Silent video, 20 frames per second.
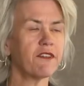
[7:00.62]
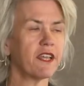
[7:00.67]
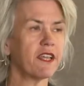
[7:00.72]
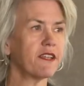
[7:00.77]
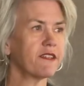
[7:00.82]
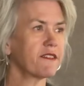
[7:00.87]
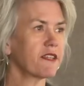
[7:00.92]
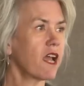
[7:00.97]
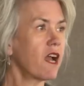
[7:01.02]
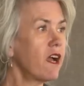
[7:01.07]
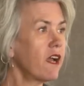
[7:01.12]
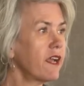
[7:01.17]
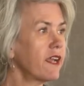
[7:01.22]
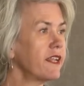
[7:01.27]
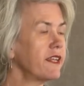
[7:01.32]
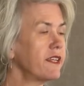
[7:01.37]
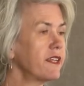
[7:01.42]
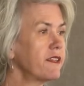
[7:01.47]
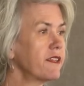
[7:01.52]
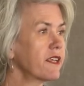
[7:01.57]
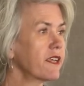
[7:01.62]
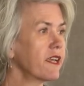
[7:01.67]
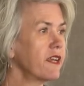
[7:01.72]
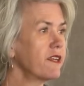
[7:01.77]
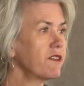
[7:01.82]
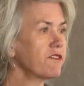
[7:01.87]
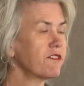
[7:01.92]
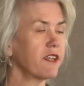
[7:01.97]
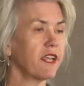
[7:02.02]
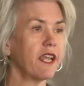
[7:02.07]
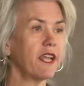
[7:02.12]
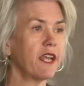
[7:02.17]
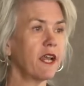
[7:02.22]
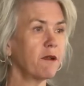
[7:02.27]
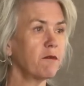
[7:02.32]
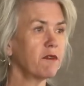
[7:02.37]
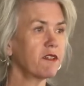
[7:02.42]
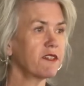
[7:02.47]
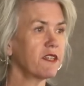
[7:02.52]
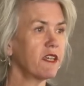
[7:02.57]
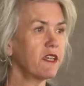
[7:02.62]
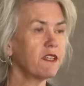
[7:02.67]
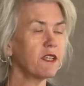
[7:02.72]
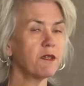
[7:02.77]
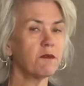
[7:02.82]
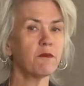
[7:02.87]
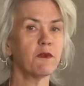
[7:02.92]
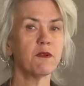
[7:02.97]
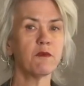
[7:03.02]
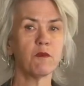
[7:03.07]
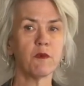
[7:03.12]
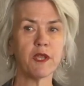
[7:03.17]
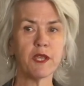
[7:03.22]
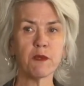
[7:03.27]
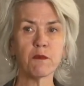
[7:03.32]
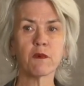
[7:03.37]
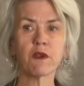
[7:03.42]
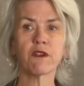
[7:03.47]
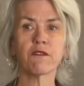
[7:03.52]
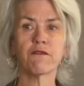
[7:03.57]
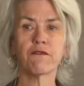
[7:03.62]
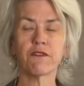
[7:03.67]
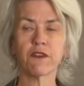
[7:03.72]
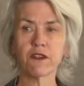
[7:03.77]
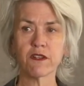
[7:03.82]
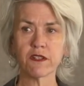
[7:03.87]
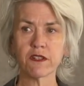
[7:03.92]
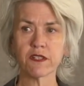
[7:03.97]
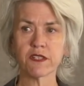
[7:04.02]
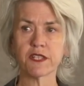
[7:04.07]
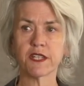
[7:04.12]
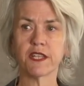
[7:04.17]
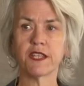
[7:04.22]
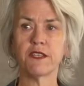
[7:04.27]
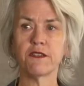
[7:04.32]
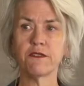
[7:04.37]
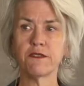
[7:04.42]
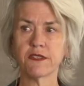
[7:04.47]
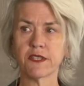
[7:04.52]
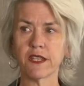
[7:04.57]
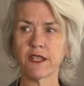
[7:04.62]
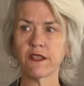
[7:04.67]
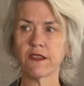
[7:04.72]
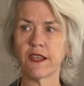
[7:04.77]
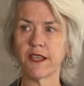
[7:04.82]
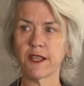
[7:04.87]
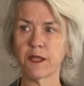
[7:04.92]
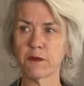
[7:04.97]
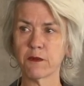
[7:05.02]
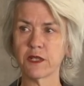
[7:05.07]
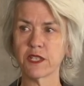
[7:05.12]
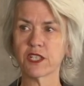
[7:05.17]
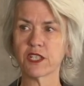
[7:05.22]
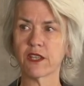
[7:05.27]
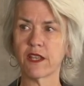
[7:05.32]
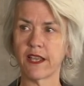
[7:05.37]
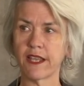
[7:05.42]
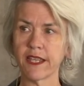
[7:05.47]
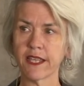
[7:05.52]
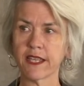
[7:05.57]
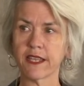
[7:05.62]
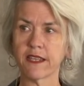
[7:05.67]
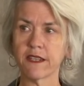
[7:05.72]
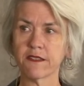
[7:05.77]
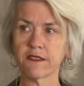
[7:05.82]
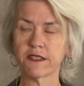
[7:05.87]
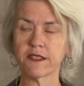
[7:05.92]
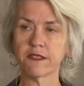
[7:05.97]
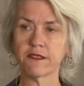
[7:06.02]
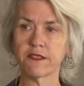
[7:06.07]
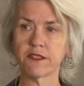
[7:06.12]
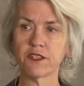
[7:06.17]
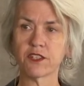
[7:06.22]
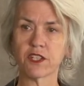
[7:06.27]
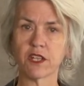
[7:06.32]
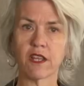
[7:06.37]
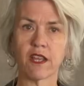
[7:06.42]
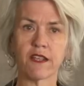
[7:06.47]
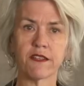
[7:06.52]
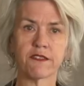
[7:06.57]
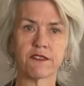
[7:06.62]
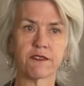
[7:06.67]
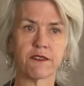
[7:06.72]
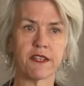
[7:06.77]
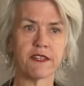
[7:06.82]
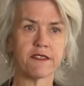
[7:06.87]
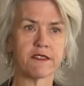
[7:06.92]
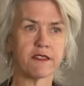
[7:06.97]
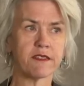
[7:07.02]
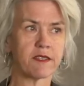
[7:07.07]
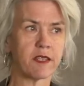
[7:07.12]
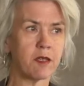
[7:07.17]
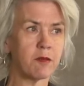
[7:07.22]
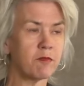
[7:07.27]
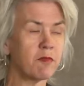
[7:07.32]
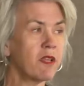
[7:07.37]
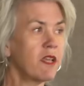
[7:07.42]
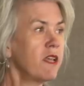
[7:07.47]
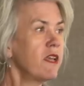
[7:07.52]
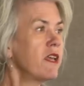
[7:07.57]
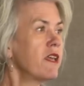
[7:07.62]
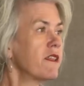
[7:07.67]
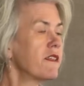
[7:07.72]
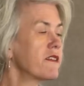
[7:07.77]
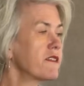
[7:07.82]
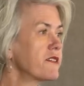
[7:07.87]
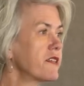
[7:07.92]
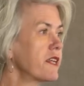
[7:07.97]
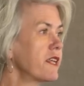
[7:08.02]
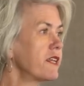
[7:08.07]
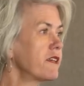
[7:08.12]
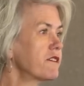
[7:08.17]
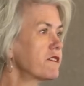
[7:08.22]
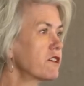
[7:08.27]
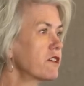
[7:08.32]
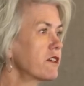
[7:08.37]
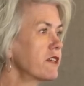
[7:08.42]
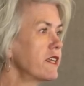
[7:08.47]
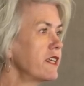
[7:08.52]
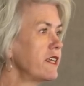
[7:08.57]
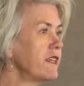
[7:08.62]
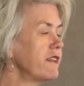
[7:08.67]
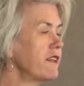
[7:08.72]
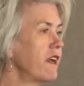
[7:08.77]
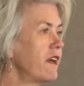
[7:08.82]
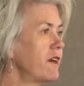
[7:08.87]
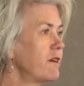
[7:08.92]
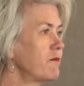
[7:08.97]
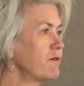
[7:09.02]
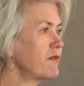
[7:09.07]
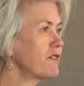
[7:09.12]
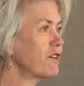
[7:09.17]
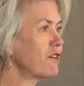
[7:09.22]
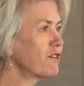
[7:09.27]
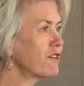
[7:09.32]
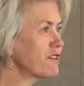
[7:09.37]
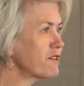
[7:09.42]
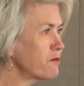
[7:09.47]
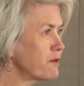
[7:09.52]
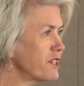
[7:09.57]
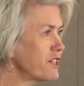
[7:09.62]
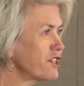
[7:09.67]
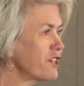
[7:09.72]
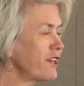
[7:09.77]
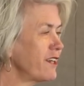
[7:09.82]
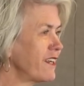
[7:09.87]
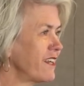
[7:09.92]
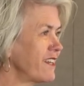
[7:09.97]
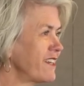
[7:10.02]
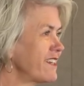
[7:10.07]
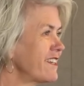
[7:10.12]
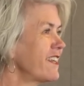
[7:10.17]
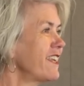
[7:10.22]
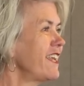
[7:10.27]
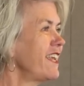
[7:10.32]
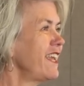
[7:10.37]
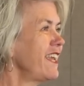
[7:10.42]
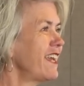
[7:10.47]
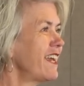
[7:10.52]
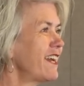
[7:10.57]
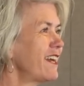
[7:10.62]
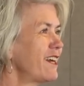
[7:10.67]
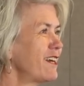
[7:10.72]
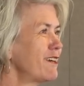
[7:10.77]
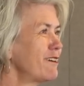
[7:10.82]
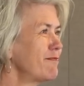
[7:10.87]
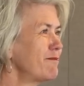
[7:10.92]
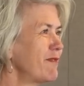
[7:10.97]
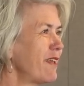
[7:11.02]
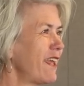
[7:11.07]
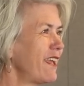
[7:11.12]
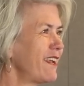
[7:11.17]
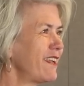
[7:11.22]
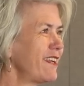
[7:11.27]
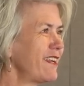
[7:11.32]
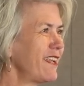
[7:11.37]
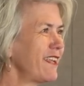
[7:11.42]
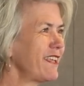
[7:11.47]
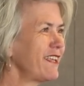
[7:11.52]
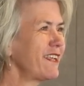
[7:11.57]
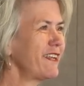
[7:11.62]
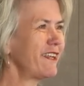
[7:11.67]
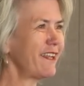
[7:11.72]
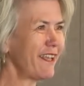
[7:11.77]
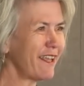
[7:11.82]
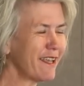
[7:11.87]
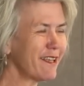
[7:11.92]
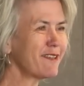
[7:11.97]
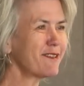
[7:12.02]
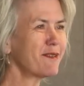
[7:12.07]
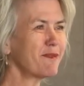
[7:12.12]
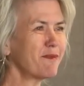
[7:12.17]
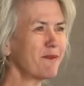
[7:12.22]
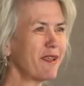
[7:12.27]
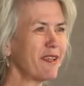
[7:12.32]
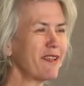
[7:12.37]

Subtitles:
its kind in the country, and I will tell you, when we were first using language like institutionalized racism, the city attorney told us we shouldn't. And his